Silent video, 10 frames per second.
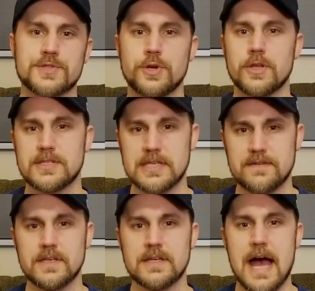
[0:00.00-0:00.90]
turn the
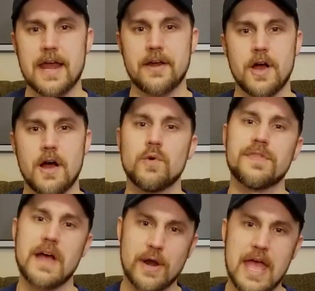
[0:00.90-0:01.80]
TV on and off
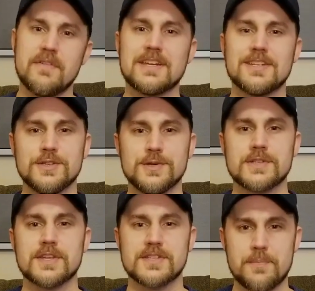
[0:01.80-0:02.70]
without having to use
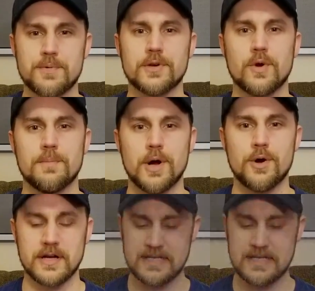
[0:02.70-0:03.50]
a separate remote.